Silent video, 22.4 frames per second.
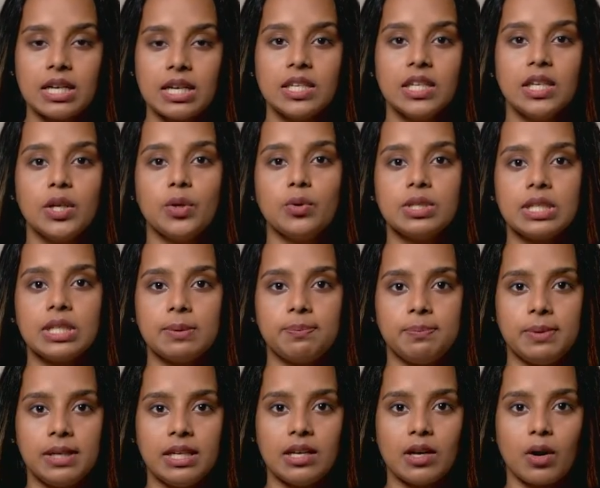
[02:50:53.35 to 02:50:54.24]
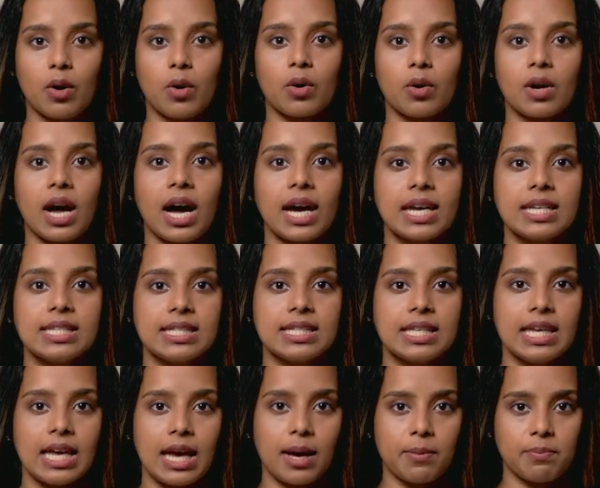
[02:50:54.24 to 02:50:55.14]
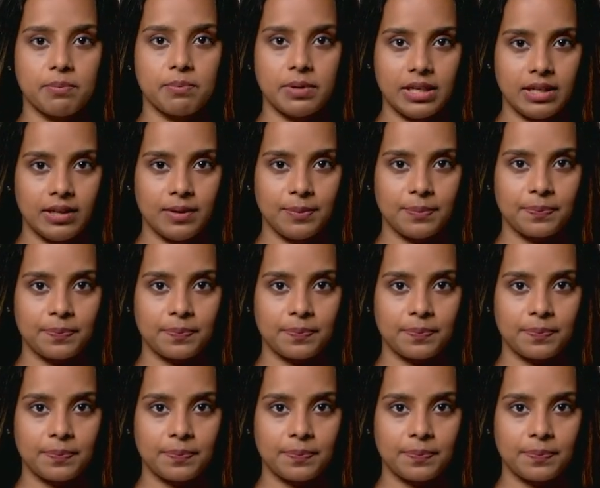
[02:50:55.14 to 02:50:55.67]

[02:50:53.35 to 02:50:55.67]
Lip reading: UDP, or ICMP.